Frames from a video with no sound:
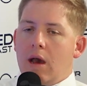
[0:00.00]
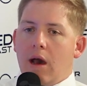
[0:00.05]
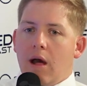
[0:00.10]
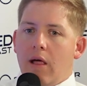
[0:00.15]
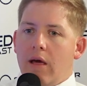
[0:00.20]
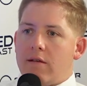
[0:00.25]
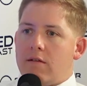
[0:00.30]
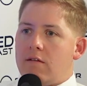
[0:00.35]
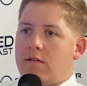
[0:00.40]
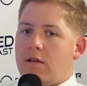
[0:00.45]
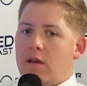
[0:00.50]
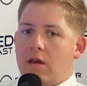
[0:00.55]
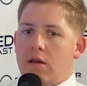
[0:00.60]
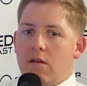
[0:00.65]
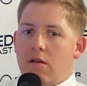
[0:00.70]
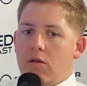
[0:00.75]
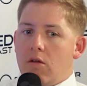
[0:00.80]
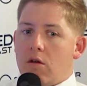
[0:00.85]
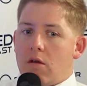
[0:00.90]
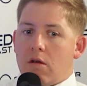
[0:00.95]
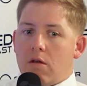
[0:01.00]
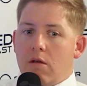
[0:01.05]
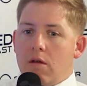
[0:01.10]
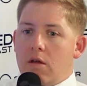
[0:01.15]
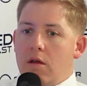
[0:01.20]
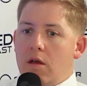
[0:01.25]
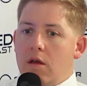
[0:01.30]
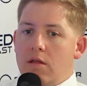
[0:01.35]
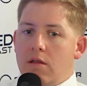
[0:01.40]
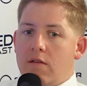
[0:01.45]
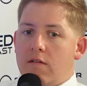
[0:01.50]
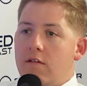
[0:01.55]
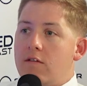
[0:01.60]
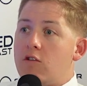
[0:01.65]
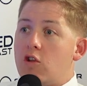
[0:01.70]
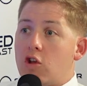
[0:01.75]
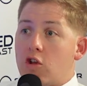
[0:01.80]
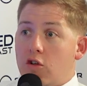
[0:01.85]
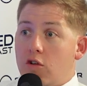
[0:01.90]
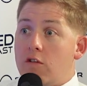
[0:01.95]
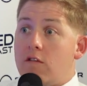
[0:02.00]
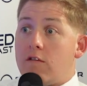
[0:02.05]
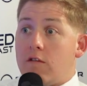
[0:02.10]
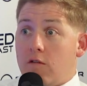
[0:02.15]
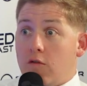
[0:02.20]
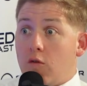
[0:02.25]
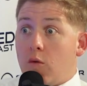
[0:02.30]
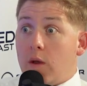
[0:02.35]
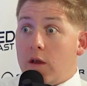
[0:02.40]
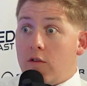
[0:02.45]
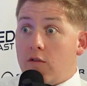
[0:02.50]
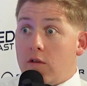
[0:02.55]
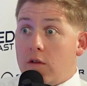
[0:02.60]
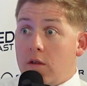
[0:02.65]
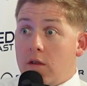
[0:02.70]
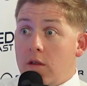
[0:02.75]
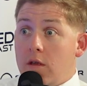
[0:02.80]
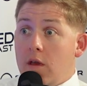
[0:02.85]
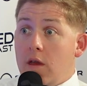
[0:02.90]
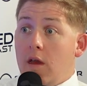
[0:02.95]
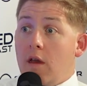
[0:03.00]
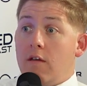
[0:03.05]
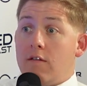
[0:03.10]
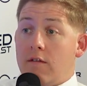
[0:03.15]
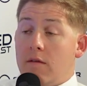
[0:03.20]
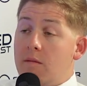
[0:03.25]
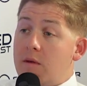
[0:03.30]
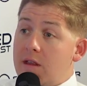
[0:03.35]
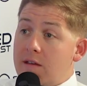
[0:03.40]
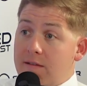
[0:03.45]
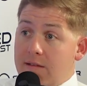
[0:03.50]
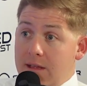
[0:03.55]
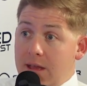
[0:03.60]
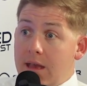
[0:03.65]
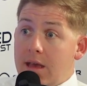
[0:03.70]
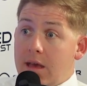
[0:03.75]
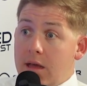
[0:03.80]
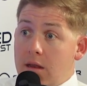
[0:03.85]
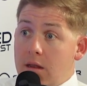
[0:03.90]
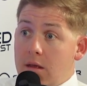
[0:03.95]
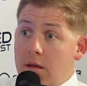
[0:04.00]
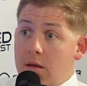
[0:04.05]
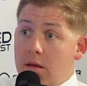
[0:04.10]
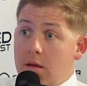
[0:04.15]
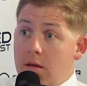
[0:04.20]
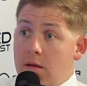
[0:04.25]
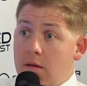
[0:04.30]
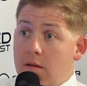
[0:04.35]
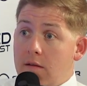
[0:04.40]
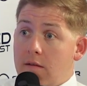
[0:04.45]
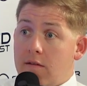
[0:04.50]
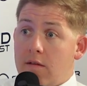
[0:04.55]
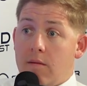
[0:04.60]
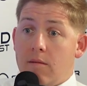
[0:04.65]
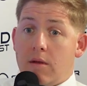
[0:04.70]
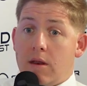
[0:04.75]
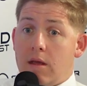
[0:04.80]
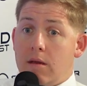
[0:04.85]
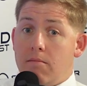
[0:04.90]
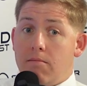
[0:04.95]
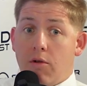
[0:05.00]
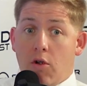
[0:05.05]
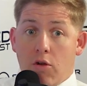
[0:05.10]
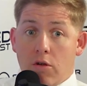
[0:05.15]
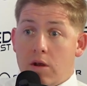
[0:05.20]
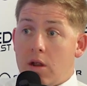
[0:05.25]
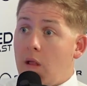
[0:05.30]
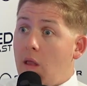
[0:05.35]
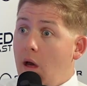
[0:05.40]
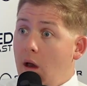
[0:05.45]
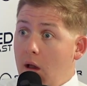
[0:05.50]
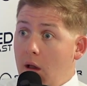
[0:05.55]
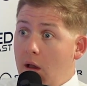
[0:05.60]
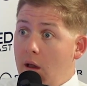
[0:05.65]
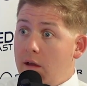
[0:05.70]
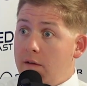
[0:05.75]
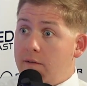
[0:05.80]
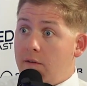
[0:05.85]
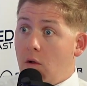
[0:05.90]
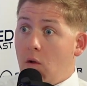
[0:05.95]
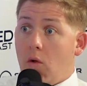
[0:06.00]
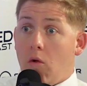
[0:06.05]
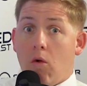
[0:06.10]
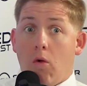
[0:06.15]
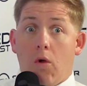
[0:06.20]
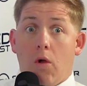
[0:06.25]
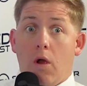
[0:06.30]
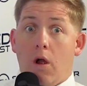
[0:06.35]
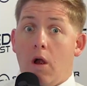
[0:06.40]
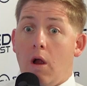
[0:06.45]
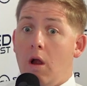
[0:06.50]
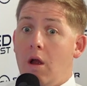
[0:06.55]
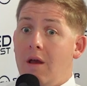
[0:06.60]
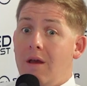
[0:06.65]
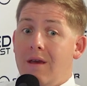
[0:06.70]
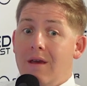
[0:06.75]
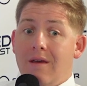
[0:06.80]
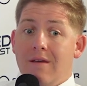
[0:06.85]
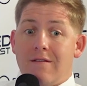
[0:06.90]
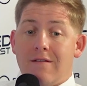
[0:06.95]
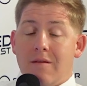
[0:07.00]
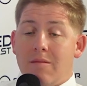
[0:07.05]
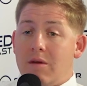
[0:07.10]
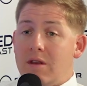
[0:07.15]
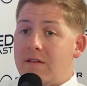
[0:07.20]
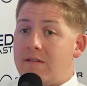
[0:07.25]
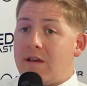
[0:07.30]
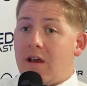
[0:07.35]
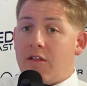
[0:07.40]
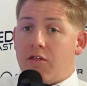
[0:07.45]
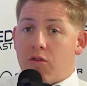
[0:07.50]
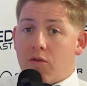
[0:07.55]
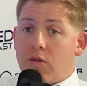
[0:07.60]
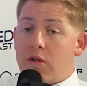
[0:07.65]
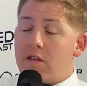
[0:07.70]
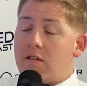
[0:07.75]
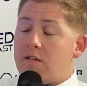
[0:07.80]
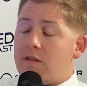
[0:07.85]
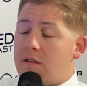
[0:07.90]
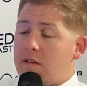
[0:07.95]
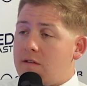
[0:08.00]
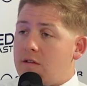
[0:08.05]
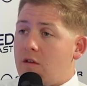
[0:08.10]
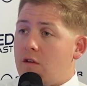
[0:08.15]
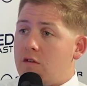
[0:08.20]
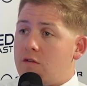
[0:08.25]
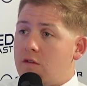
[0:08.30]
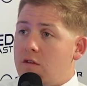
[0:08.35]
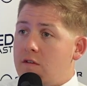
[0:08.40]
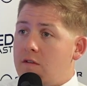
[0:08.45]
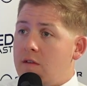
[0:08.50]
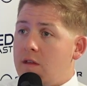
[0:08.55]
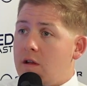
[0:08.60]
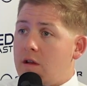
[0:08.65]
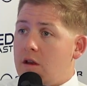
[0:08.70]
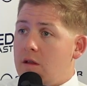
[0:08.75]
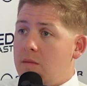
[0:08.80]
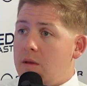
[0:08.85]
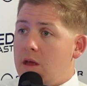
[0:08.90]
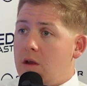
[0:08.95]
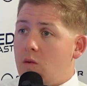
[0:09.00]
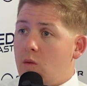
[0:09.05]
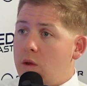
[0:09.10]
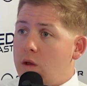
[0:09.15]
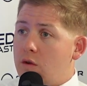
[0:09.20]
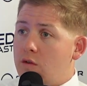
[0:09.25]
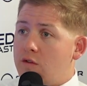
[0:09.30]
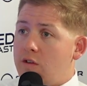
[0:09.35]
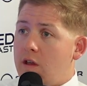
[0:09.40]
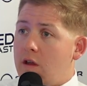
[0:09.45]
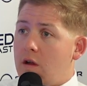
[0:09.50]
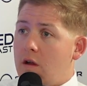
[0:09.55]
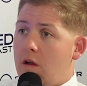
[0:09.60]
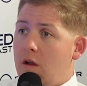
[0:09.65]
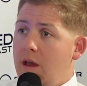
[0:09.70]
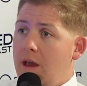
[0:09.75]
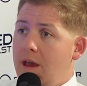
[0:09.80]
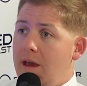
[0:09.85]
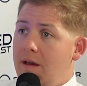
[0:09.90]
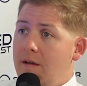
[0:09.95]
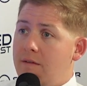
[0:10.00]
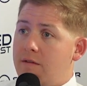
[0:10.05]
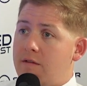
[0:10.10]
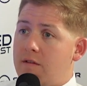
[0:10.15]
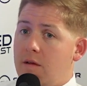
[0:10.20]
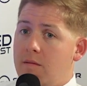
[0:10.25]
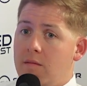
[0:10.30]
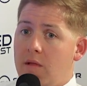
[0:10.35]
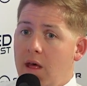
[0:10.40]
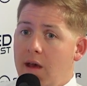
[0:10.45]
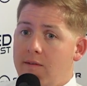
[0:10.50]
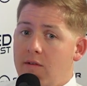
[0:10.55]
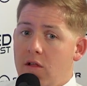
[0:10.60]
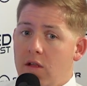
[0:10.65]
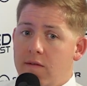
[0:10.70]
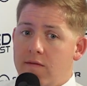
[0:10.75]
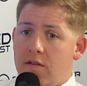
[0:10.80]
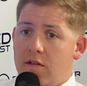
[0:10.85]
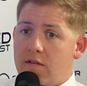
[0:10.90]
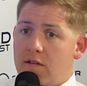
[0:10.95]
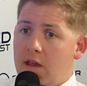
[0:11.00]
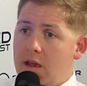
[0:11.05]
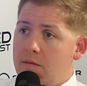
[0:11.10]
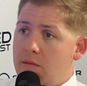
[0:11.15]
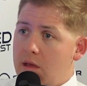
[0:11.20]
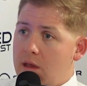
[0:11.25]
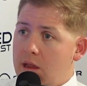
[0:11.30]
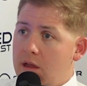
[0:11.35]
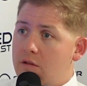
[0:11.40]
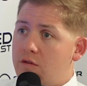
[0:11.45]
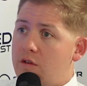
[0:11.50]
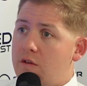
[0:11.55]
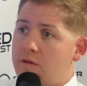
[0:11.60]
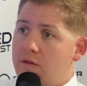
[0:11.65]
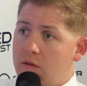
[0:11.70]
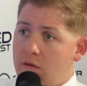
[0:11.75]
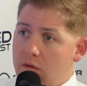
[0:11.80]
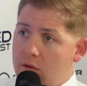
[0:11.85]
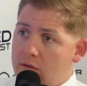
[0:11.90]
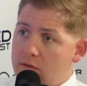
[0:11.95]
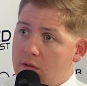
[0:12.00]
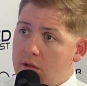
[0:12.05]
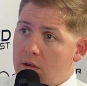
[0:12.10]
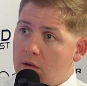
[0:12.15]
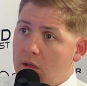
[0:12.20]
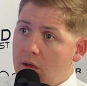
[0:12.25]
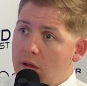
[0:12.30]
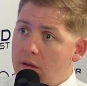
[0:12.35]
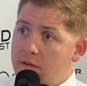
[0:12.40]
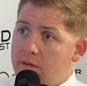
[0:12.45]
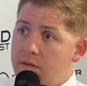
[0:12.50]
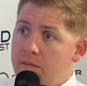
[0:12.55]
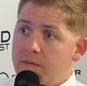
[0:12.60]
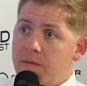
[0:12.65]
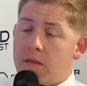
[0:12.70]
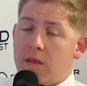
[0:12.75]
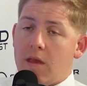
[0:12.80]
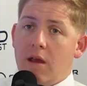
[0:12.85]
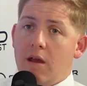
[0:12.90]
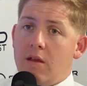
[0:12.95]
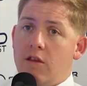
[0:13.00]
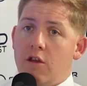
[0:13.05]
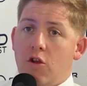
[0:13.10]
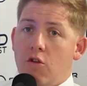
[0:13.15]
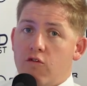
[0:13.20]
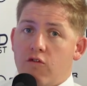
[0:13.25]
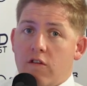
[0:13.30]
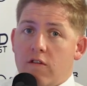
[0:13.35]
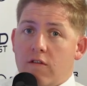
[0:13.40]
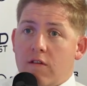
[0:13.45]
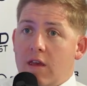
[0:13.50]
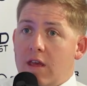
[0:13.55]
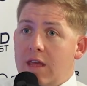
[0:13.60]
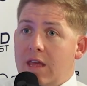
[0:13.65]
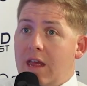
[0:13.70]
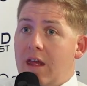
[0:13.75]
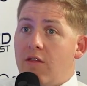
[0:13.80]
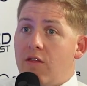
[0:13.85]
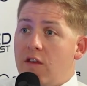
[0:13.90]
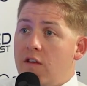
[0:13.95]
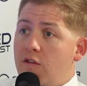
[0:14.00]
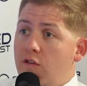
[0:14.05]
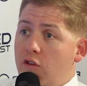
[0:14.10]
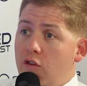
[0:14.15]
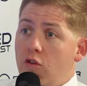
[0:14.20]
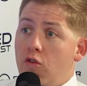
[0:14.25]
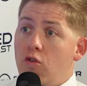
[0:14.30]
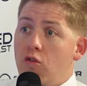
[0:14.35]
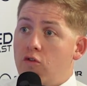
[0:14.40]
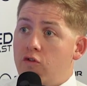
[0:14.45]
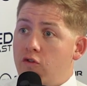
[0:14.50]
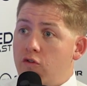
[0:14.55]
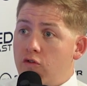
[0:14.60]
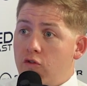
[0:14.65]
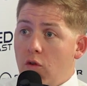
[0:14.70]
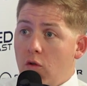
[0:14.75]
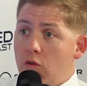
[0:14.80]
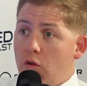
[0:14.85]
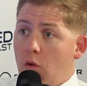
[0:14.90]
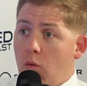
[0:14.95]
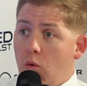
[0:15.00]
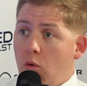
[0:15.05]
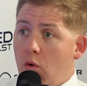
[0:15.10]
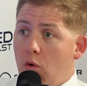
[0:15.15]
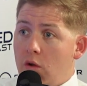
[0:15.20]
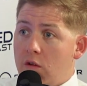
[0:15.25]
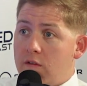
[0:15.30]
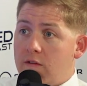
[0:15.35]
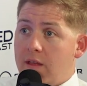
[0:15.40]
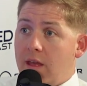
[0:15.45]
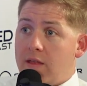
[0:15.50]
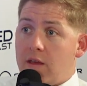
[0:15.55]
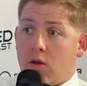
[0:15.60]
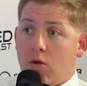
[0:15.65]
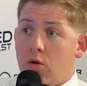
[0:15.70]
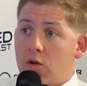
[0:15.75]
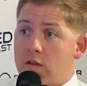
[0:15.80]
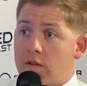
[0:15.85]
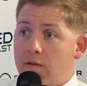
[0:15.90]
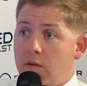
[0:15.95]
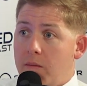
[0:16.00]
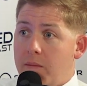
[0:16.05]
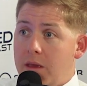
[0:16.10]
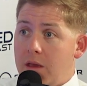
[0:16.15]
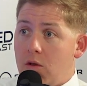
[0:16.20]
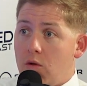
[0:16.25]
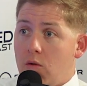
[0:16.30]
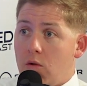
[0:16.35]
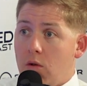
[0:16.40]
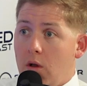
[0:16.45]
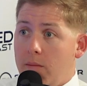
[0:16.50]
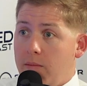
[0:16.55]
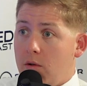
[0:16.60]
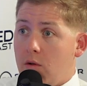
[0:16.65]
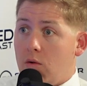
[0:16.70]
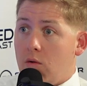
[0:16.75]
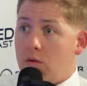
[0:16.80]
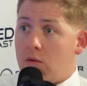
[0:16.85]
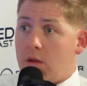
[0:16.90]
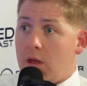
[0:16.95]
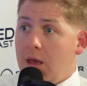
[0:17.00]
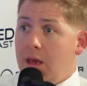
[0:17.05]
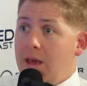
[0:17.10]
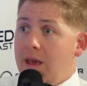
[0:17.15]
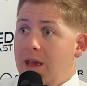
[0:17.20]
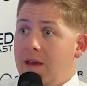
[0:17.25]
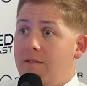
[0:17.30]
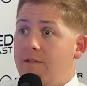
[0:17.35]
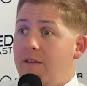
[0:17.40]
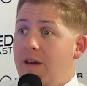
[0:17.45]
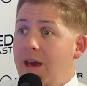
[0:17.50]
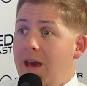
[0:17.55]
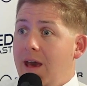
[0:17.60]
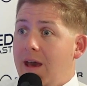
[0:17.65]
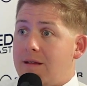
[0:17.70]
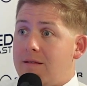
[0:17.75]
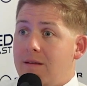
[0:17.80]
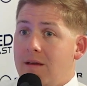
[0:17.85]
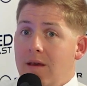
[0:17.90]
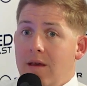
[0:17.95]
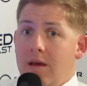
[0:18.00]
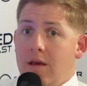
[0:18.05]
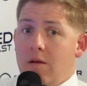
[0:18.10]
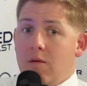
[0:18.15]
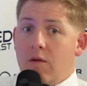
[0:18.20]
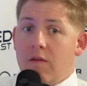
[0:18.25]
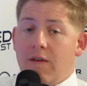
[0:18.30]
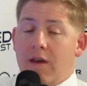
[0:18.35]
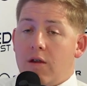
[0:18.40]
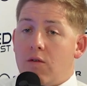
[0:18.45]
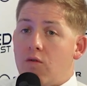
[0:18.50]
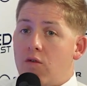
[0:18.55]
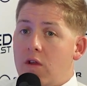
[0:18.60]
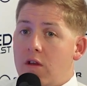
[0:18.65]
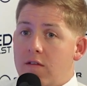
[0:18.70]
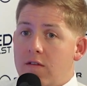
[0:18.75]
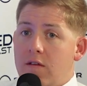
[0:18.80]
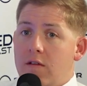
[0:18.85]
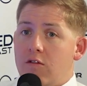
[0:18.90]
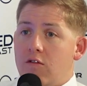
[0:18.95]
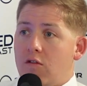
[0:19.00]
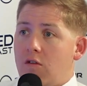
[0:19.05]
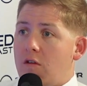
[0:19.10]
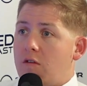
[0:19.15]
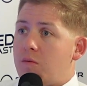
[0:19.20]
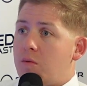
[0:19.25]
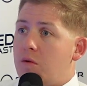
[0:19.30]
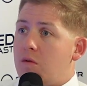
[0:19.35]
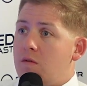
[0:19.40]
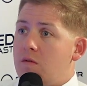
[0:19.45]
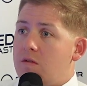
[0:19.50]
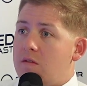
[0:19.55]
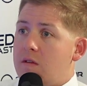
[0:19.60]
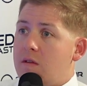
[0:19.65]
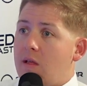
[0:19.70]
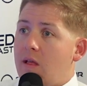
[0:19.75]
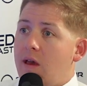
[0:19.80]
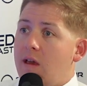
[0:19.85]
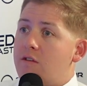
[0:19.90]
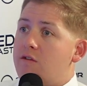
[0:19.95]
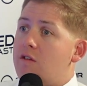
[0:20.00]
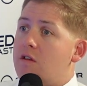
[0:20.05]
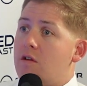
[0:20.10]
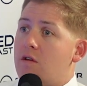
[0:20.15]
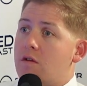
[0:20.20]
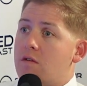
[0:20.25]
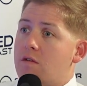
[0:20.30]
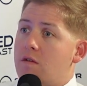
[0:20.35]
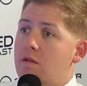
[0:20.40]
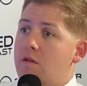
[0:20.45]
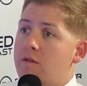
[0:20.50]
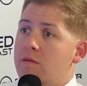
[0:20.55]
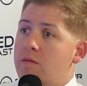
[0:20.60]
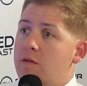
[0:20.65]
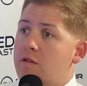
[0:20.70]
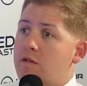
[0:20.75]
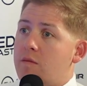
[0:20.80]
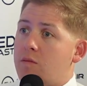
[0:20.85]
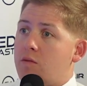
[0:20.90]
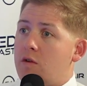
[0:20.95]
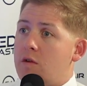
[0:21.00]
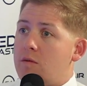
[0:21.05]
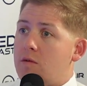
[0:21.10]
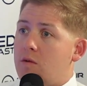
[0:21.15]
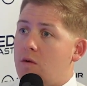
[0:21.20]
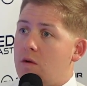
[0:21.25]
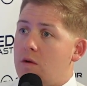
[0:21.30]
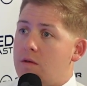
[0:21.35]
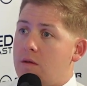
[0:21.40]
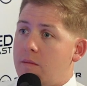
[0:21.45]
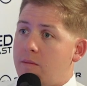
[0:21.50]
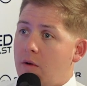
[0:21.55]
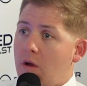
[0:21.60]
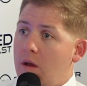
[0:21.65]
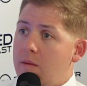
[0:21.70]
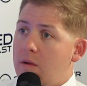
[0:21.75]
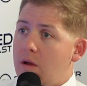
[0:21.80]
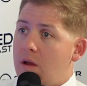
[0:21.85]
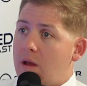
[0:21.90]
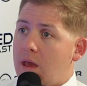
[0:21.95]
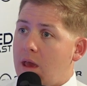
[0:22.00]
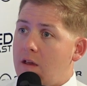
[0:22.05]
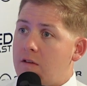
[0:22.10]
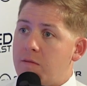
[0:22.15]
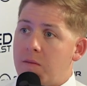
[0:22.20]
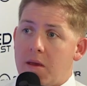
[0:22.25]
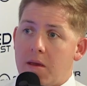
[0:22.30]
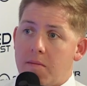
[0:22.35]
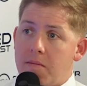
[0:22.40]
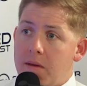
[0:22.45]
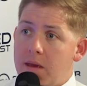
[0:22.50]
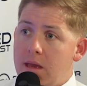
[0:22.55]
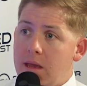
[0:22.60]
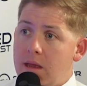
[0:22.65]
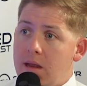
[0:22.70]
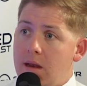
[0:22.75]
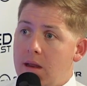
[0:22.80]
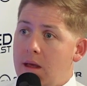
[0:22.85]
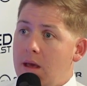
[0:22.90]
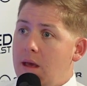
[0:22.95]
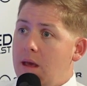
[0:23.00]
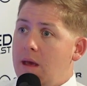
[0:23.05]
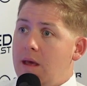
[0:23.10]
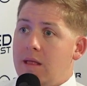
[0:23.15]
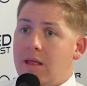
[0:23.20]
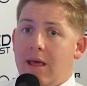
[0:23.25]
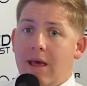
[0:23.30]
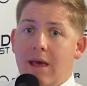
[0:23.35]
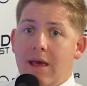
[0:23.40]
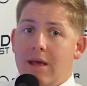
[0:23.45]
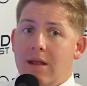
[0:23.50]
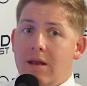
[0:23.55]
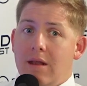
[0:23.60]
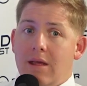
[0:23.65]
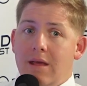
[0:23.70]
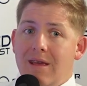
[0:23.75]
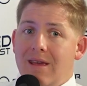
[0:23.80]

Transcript: I like to say, look, this isn't a good situation. Somebody's dead, somebody burned alive, or somebody's got 3 to 6 surgeries and they're going to be in a wheelchair or have some level of disabling injuries for the rest of their life. Yeah. You don't just get these huge awards that the courts of appeal uphold. In fact, we've had recent jurisprudence in the last year or two from the Supreme Court, the primary case being Pete, that